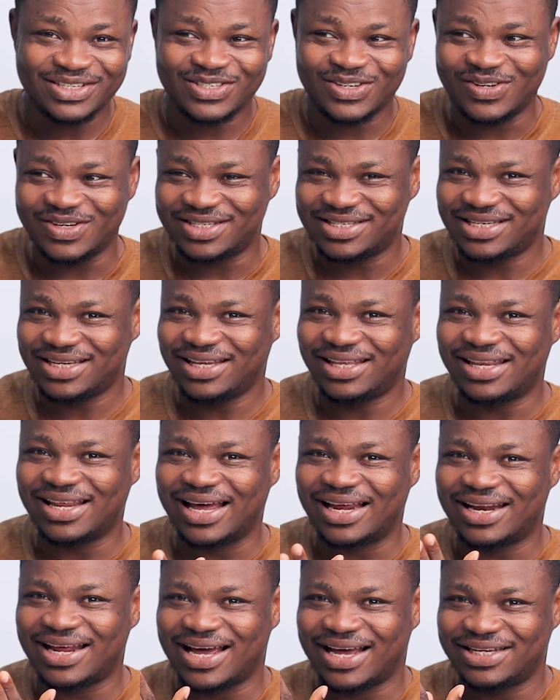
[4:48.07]
So you see
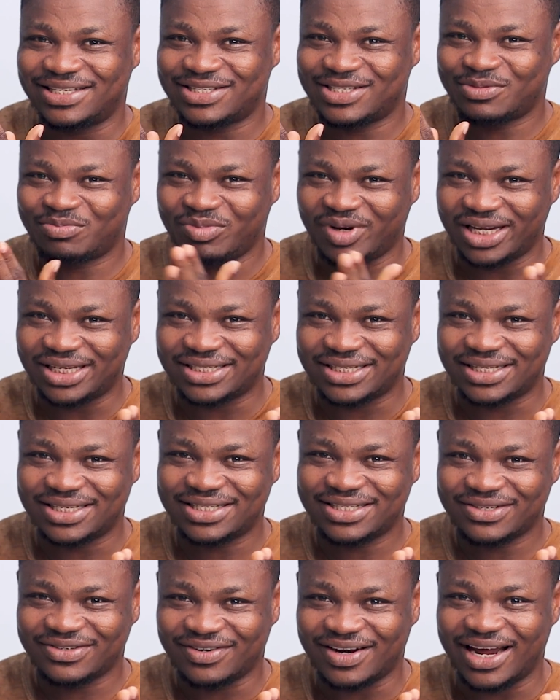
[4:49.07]
that I split
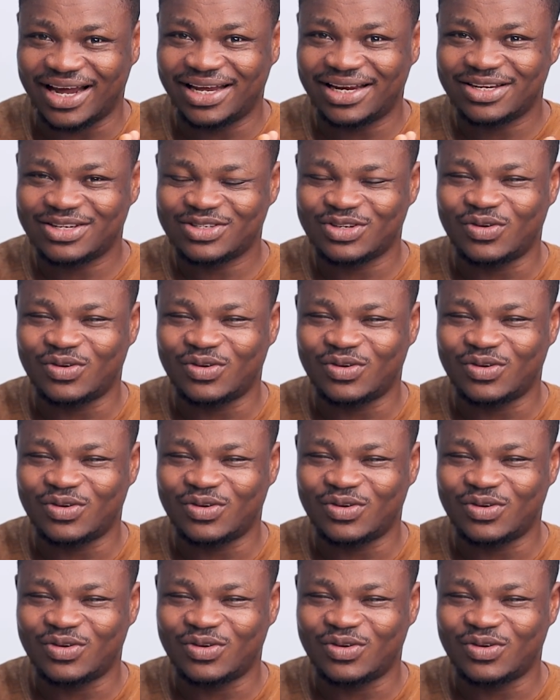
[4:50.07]
it, right?